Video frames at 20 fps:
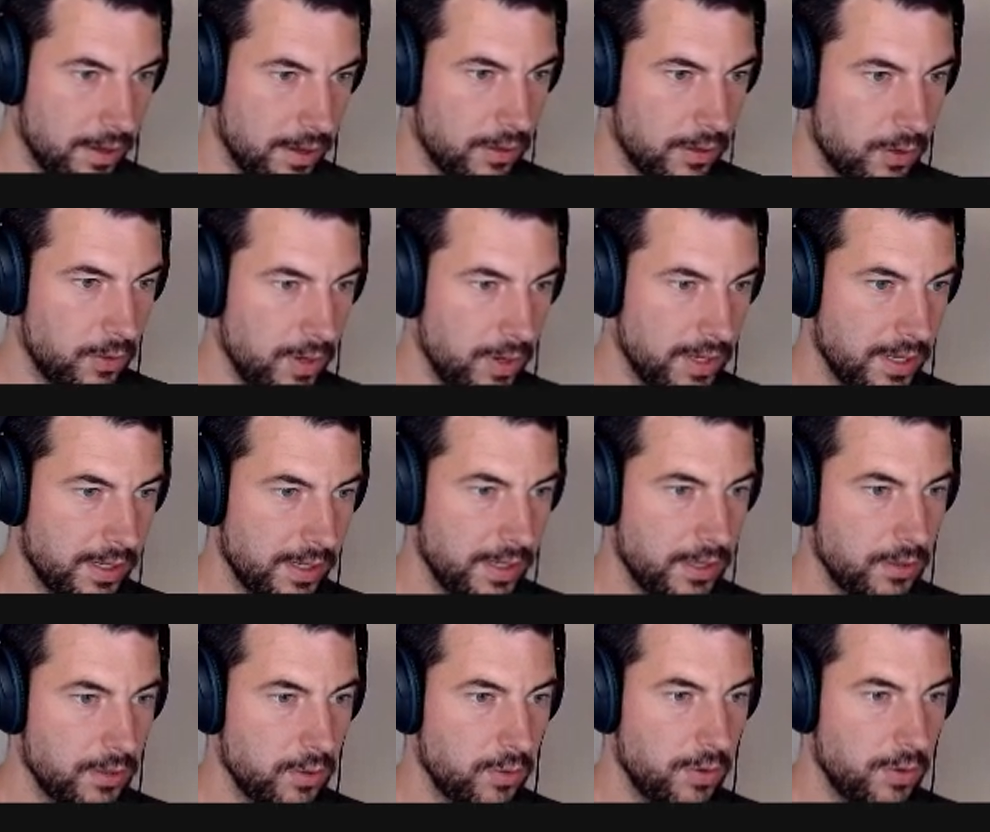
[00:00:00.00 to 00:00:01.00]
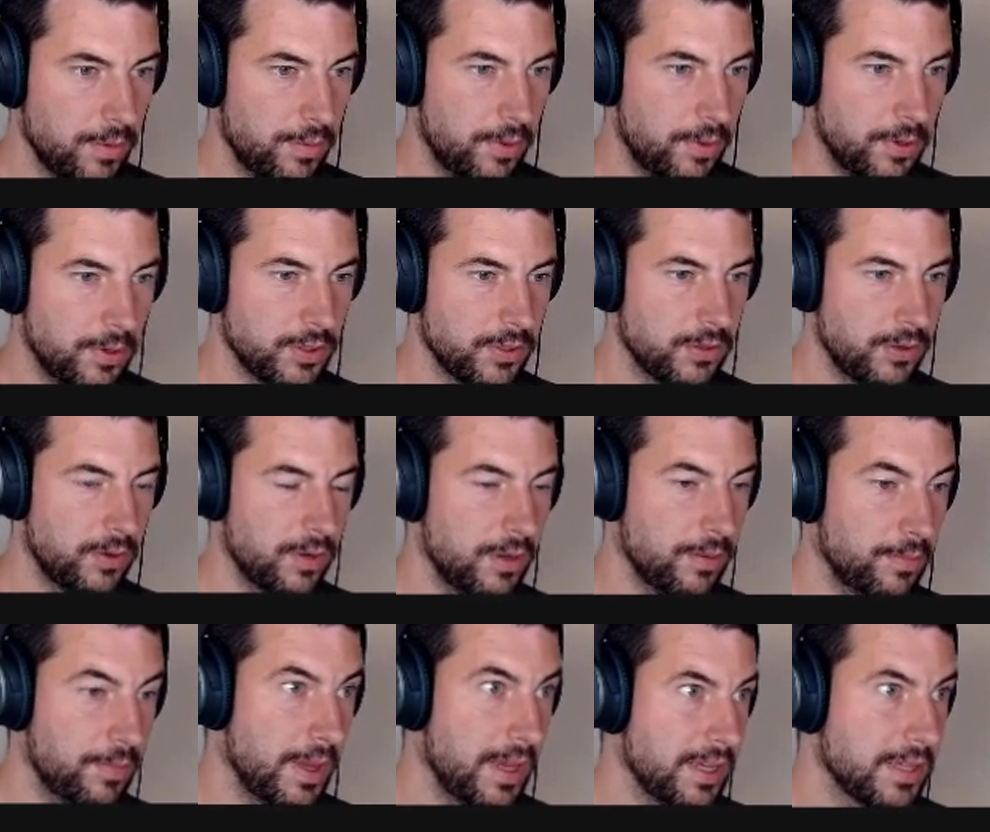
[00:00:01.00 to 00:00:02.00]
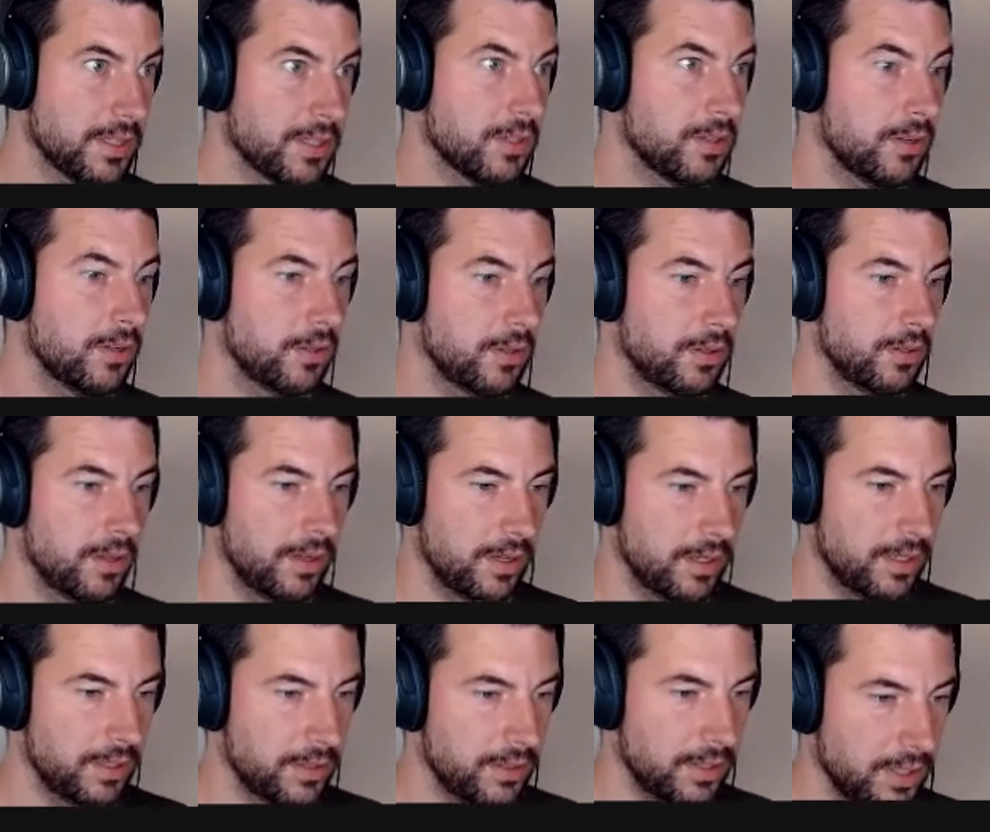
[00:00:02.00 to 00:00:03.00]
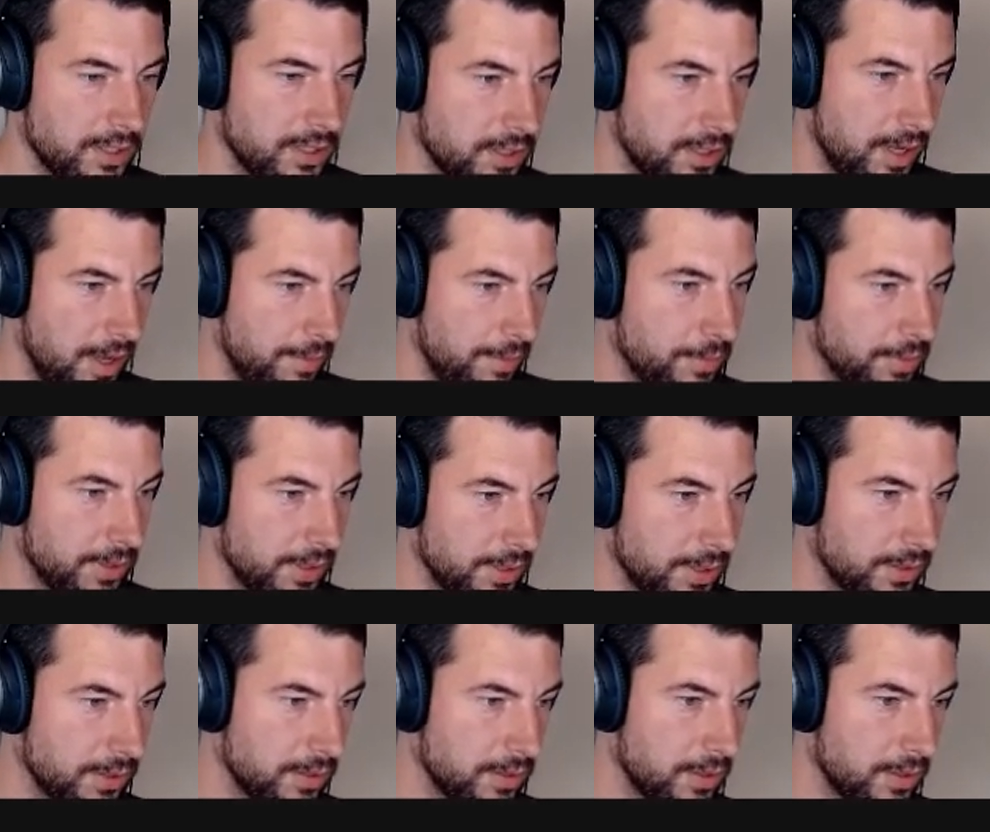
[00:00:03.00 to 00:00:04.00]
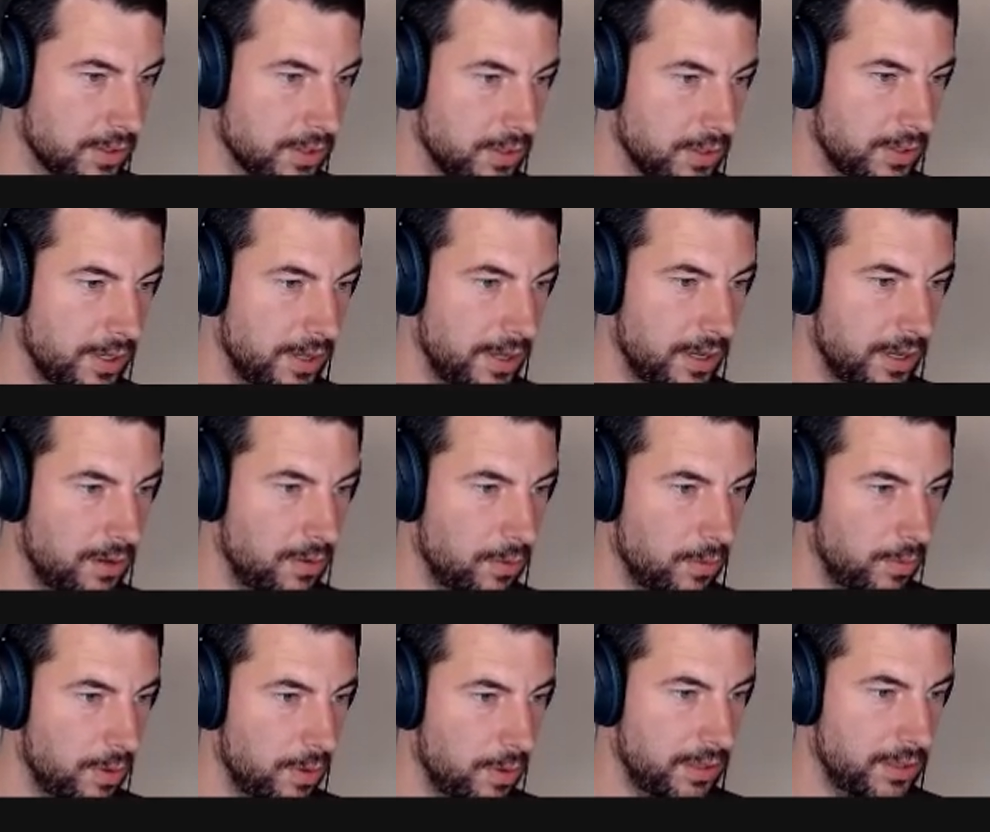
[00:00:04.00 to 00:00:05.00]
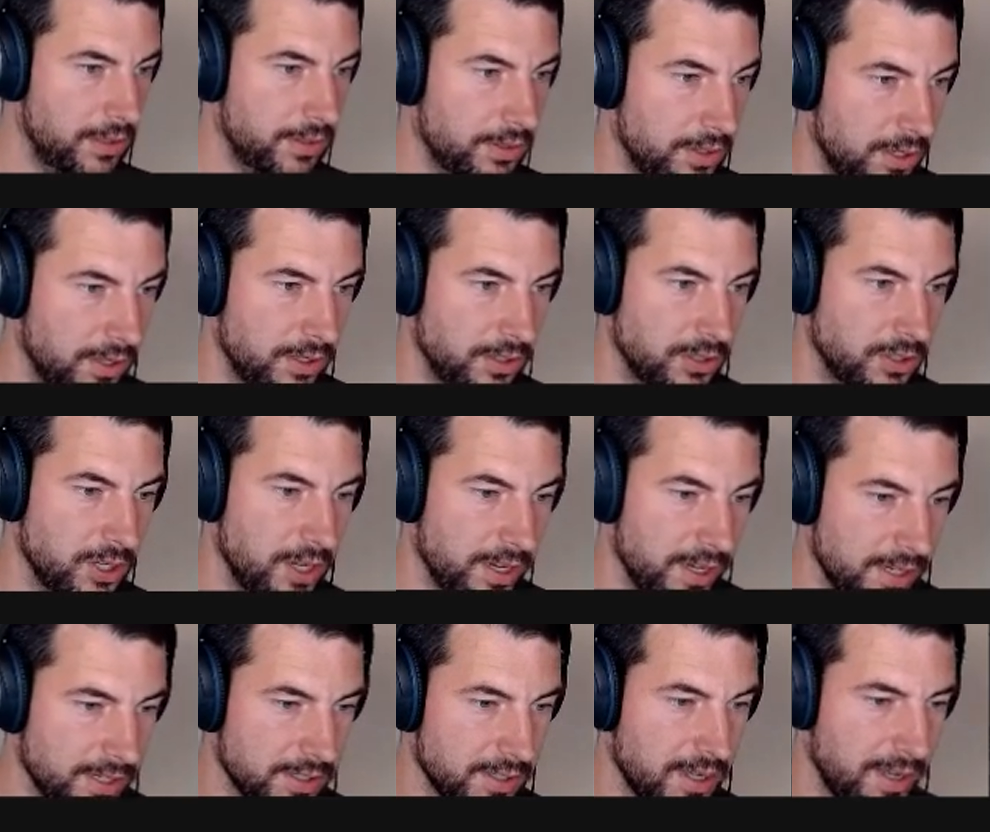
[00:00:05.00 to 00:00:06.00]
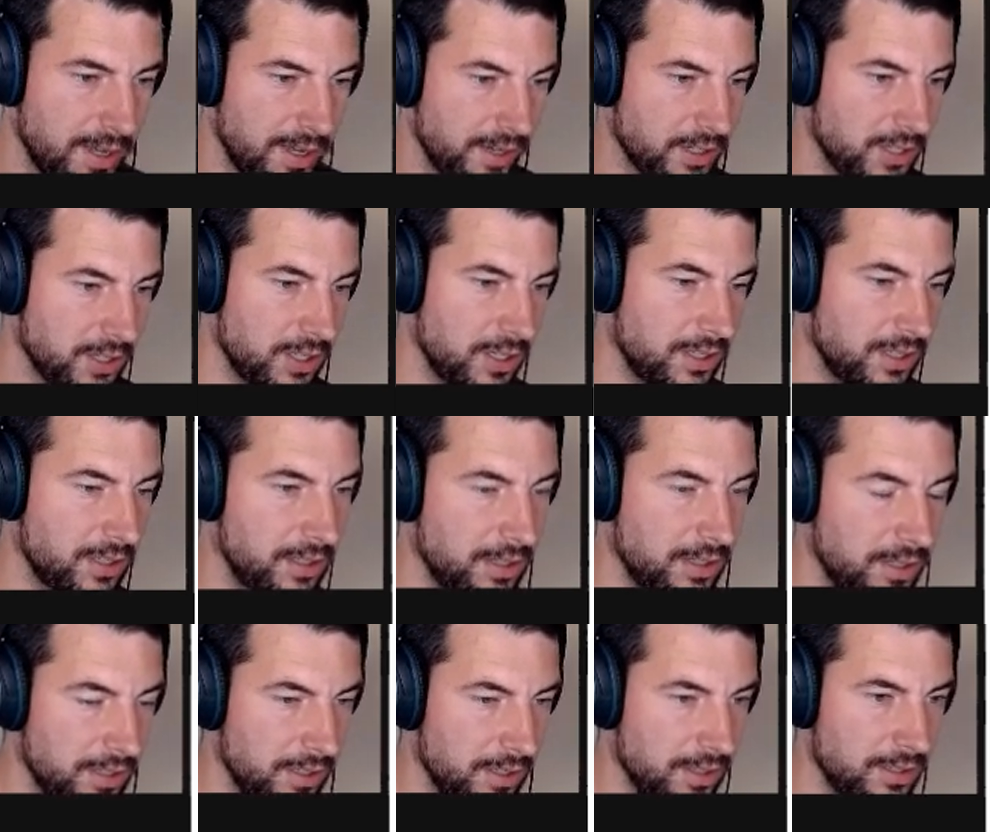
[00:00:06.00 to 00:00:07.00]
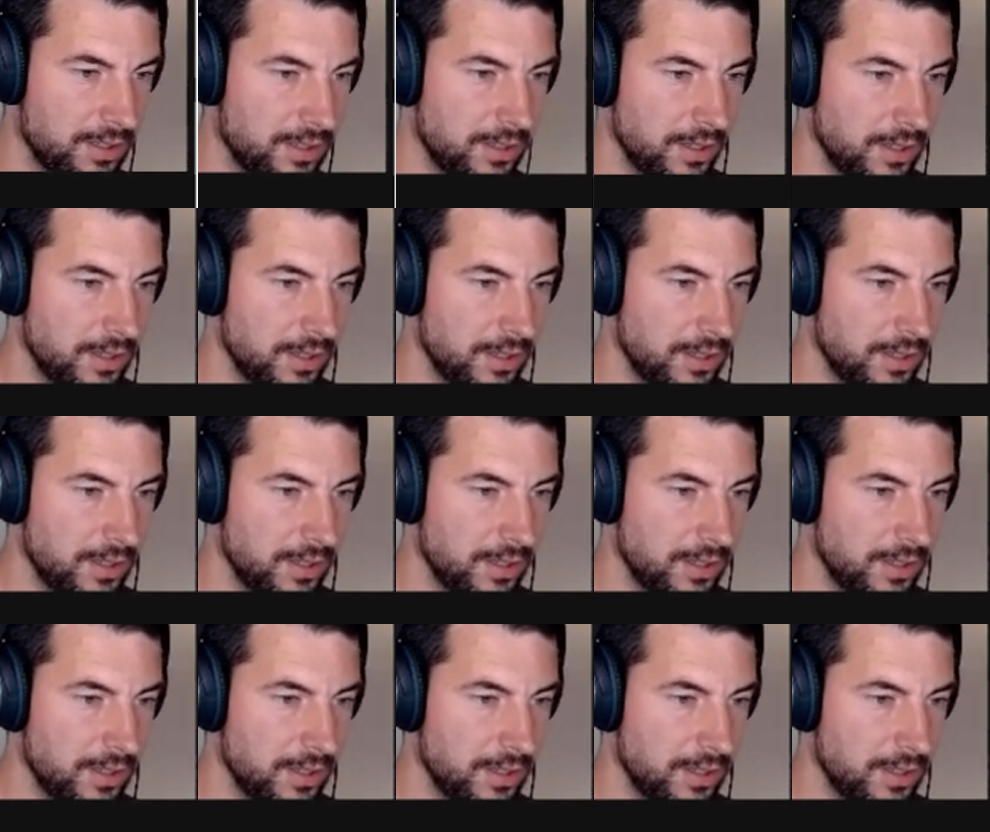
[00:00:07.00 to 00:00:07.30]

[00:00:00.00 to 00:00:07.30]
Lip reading: creating a new repository based on this template. So the Hello World JS action is